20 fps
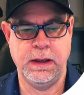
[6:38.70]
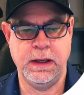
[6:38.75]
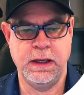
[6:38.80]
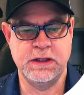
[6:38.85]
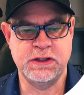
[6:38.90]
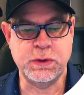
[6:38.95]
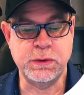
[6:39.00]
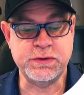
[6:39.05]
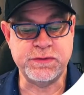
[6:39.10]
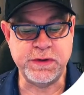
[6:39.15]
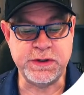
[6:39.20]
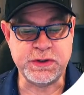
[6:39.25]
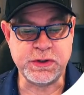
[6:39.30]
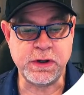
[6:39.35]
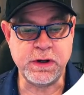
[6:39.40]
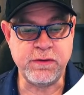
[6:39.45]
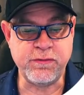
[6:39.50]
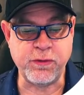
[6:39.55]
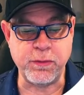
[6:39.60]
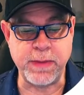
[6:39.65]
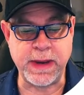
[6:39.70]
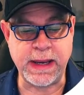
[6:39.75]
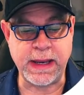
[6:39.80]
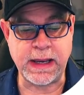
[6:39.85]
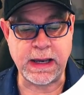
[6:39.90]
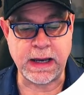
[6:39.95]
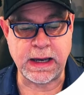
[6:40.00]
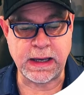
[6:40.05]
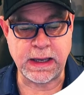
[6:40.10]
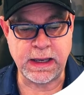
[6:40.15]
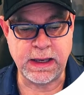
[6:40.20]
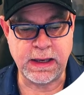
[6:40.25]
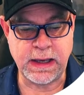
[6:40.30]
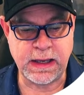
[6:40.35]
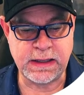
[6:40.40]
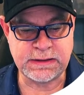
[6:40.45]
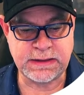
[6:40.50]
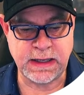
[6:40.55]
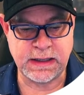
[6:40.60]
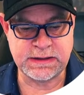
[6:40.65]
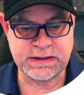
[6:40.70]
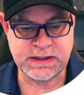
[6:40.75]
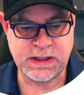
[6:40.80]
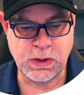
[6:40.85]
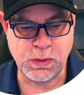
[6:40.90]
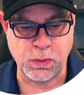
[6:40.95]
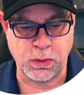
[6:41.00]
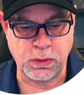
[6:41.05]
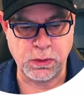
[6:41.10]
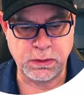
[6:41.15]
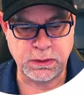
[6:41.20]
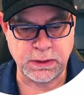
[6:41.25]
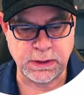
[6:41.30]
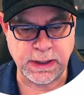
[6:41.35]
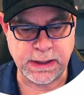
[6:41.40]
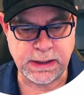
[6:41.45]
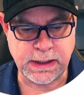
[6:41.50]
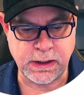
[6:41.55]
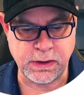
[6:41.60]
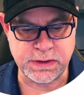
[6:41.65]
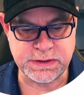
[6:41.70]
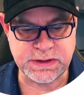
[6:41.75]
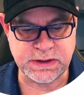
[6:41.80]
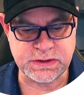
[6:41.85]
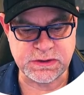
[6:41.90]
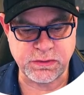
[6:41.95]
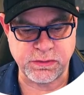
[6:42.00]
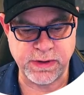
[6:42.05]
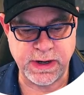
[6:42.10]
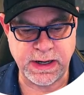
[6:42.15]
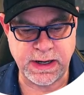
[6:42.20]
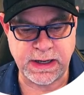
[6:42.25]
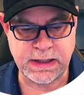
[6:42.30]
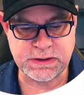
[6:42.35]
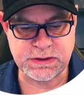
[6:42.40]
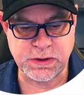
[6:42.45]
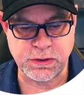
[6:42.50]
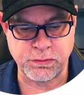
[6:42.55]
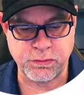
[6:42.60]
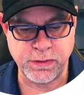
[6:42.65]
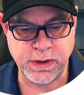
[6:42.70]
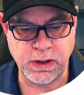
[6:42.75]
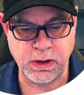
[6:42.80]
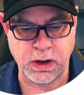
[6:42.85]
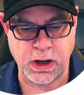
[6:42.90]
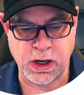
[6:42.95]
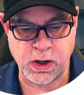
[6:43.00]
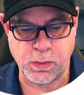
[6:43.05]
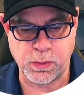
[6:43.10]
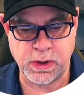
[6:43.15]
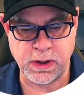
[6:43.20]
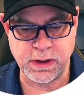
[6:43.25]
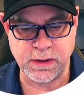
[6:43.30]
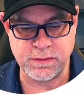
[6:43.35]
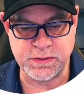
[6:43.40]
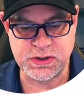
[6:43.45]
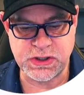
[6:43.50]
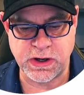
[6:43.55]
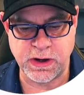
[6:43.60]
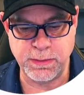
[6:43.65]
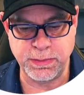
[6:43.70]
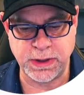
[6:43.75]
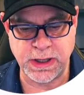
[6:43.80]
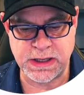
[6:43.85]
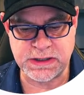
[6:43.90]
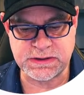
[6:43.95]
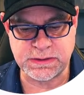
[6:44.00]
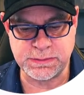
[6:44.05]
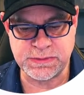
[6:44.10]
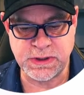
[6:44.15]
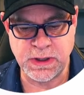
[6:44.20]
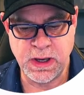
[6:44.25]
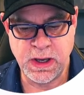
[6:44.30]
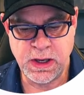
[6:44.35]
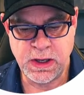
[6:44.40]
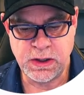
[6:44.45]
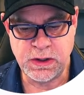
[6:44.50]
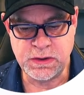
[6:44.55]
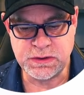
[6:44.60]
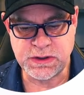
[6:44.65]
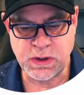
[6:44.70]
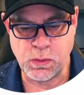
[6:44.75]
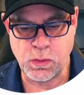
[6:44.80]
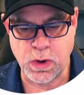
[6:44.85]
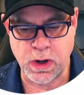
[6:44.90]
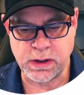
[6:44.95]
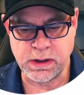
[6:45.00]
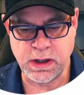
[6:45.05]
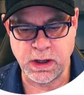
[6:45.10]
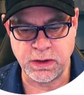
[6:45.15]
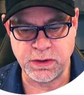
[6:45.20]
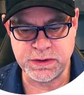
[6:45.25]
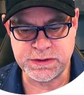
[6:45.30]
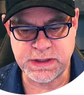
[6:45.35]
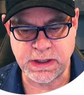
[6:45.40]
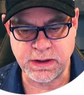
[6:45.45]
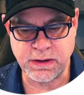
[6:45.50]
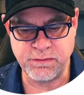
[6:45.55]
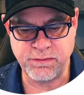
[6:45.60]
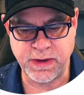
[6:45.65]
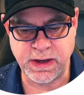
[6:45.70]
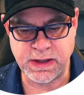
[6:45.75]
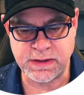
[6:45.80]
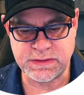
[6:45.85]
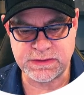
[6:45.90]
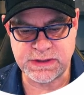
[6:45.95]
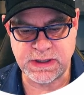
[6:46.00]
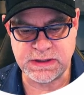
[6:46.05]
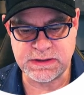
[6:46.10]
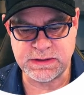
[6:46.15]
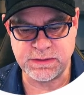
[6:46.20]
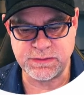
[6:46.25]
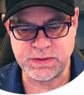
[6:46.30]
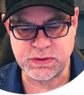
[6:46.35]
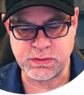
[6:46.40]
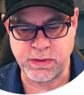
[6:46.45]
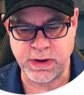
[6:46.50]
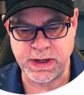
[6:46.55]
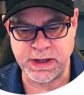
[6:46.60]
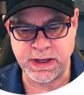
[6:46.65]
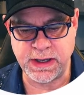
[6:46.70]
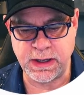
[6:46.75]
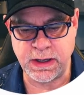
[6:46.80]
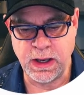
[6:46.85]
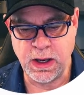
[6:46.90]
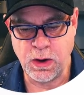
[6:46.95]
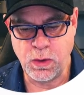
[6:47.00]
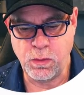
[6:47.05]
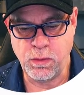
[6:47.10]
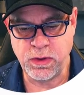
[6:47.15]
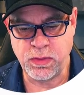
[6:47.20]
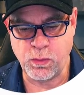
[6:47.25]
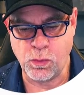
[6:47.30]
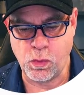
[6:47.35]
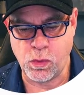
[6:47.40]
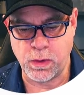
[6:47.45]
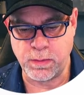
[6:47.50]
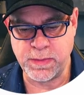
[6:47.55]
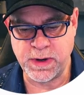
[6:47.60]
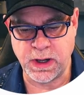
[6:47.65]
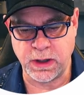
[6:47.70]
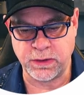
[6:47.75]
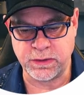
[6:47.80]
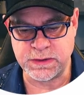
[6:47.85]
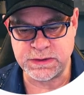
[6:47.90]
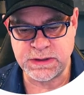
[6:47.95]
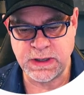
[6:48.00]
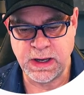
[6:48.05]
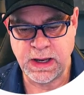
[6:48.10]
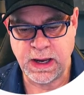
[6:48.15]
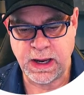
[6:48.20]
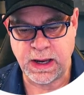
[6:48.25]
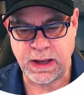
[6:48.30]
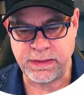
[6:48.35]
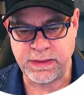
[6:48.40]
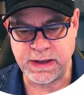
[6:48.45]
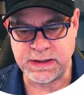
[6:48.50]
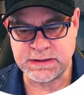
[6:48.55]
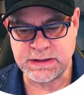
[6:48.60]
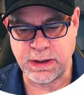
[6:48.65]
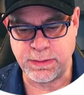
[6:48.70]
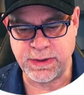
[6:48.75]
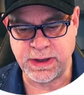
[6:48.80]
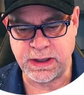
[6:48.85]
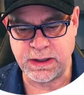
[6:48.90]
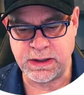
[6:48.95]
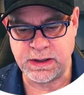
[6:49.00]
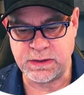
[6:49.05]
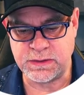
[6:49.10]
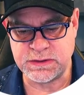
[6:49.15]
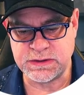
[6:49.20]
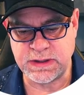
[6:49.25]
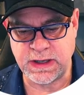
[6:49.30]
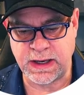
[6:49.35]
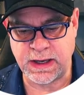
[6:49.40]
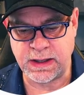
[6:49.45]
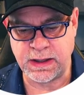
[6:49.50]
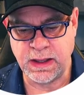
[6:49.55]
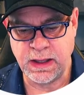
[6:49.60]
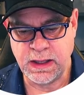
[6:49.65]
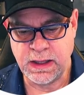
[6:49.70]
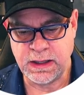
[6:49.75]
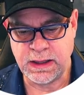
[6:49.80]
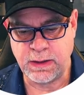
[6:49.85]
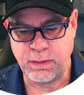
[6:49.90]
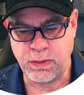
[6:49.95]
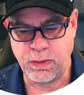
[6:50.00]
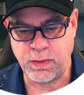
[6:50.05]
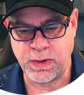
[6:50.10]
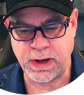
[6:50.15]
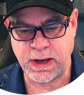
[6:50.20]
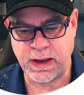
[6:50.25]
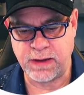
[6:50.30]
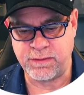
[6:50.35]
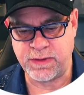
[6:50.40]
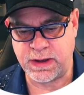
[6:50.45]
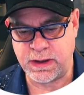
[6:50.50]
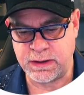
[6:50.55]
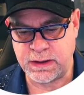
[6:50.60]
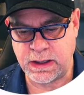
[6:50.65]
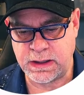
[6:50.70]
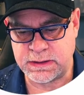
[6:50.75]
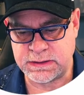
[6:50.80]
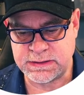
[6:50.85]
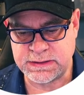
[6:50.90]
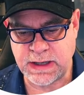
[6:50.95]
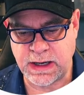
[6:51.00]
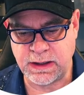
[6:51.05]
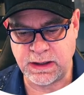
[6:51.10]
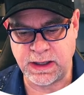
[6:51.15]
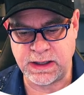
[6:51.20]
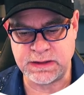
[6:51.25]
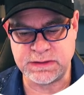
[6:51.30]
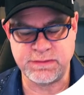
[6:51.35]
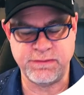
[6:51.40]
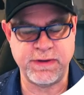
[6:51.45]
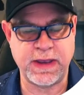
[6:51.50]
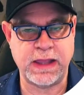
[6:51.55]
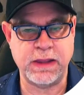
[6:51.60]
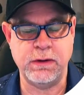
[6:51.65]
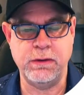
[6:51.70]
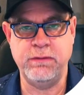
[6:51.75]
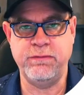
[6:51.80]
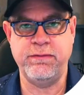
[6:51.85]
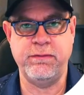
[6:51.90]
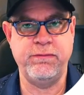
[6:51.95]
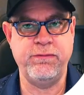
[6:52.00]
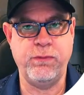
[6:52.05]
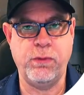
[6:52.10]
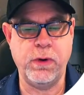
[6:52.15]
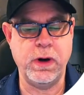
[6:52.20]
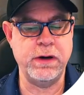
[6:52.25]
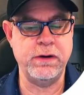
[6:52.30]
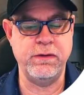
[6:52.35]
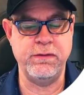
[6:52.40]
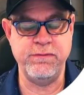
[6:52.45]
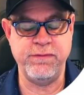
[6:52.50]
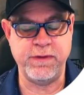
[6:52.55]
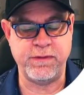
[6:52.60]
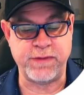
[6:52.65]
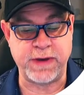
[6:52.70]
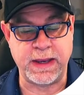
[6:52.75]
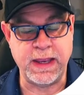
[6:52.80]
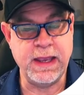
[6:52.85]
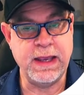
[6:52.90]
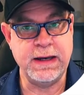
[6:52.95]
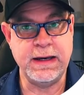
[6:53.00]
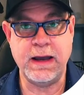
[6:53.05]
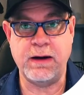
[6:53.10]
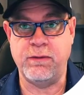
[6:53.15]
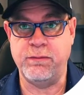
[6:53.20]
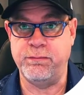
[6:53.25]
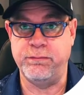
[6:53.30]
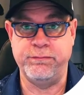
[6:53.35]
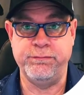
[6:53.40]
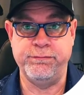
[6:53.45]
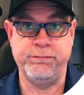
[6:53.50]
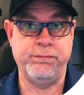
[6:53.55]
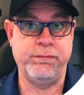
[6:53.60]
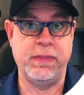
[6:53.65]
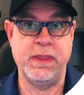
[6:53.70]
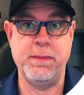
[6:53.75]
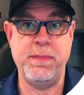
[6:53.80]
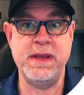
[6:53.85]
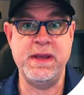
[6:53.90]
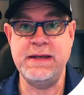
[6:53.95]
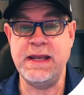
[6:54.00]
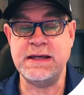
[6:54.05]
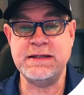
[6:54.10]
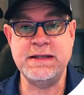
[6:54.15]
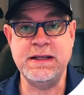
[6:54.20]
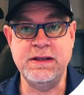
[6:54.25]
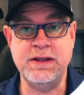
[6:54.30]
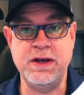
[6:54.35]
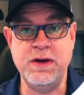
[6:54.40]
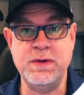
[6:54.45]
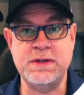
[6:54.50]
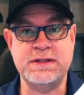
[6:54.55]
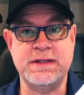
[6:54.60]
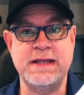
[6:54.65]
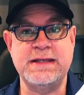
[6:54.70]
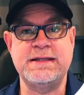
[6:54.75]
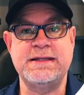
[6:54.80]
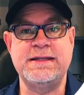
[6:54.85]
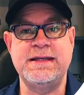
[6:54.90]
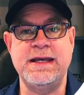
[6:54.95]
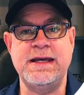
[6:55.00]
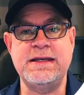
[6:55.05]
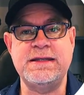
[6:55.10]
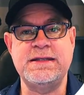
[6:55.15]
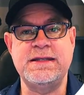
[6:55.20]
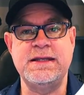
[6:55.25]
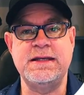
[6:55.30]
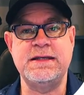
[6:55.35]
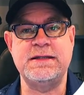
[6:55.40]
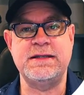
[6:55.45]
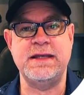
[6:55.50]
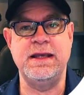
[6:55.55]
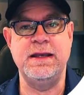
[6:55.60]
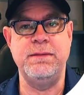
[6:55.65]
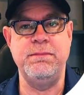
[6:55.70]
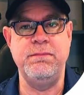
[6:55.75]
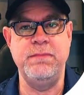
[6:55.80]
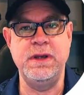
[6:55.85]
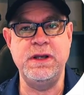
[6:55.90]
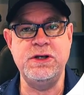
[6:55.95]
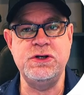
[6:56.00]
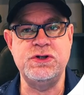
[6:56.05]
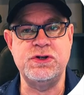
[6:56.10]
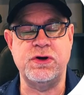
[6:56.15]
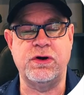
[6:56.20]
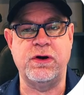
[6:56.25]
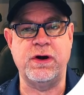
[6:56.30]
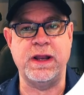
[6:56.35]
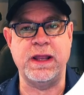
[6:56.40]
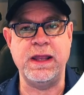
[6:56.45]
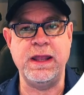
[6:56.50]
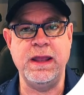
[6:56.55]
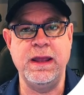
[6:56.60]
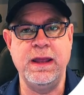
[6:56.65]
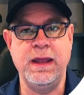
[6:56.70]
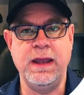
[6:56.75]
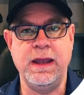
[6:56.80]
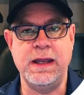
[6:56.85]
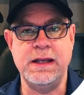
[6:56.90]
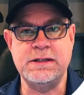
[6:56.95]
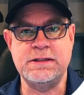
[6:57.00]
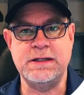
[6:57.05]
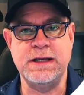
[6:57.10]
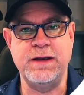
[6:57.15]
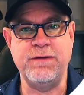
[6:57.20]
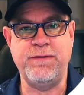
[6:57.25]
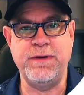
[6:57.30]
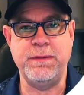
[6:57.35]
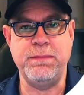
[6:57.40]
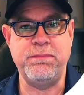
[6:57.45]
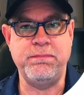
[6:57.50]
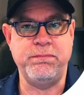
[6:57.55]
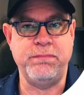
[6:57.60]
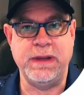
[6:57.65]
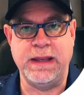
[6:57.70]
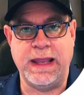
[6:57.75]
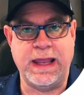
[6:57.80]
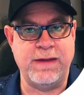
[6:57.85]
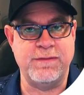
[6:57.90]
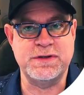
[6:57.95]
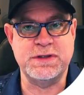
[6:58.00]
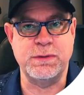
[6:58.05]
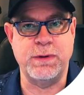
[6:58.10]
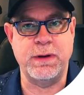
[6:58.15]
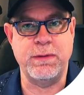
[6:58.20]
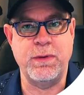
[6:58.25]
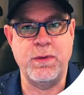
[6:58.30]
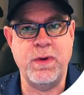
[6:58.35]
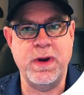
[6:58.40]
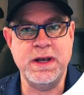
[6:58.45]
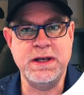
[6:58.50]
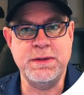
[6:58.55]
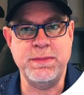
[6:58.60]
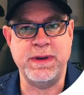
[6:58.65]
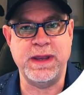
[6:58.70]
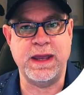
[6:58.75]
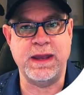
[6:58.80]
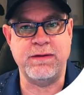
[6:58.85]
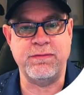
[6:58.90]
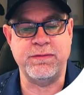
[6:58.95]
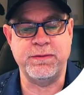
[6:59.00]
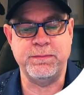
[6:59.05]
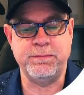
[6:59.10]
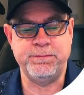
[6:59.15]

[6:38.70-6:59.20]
So it's returned for me a SQL link here. It says, create a surreal artwork of cherry blossoms using watercolors that convey a sense of serenity with warm colors. And then it's coming in here saying that we want to have a stylized value of 450. Now, the next thing to do is let's test this in Midjourney and see if it behaves the way we want it to behave.